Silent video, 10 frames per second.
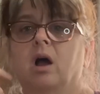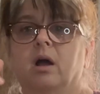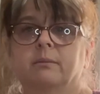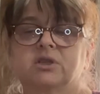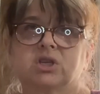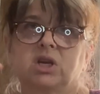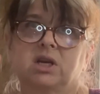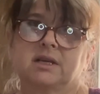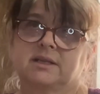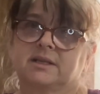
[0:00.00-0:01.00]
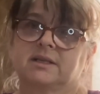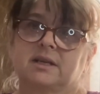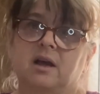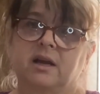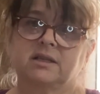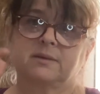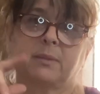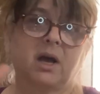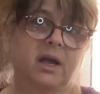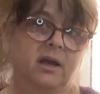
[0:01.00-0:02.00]
She is designed
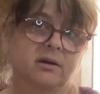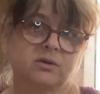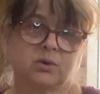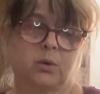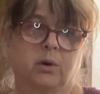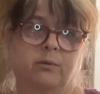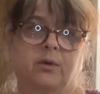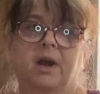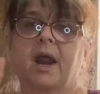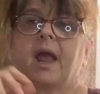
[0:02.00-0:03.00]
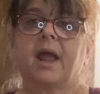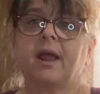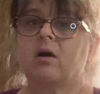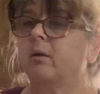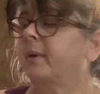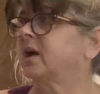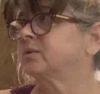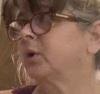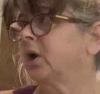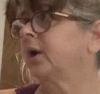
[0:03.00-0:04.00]
by _Renee on
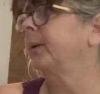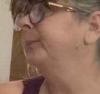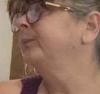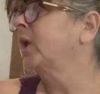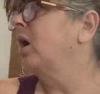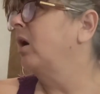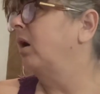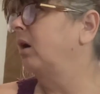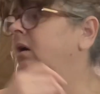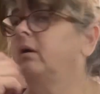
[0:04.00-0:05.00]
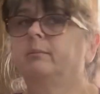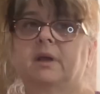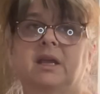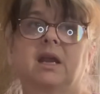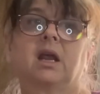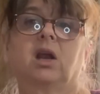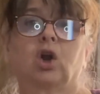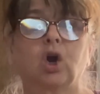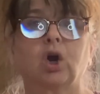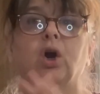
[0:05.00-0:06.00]
Poshmark. Getting
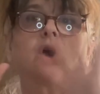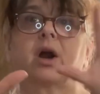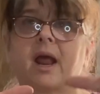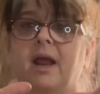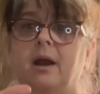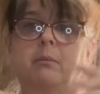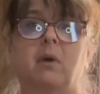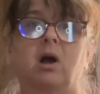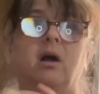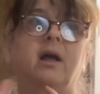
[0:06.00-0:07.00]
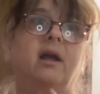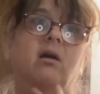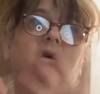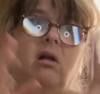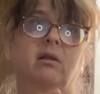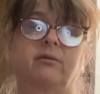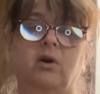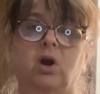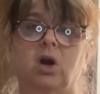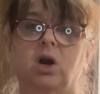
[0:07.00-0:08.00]
her and all of
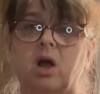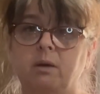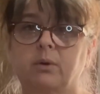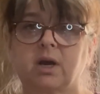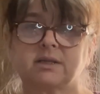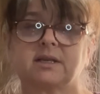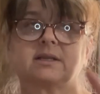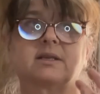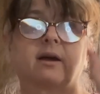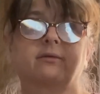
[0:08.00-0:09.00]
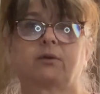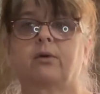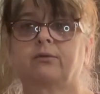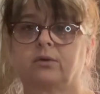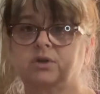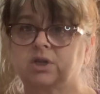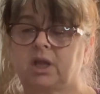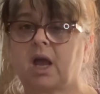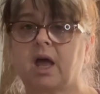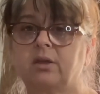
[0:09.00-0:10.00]
our unprocessed stuff over to the
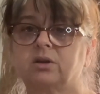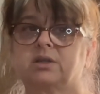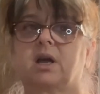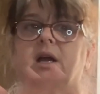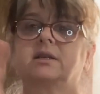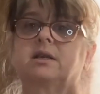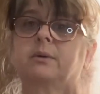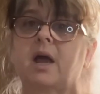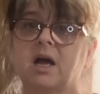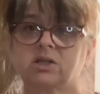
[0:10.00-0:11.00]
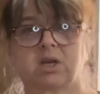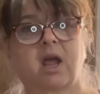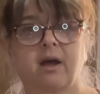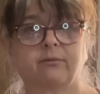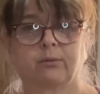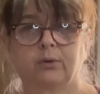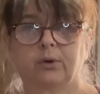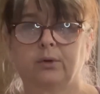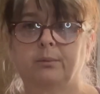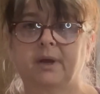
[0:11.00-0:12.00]
other side so we actually have
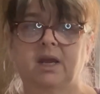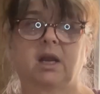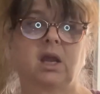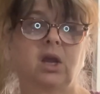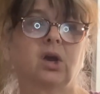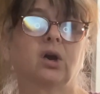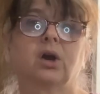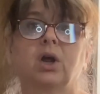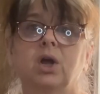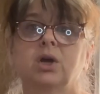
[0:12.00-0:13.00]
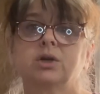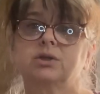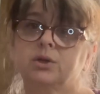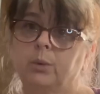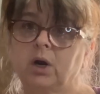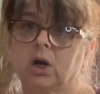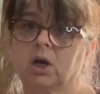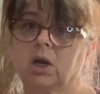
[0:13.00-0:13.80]
room in here to work.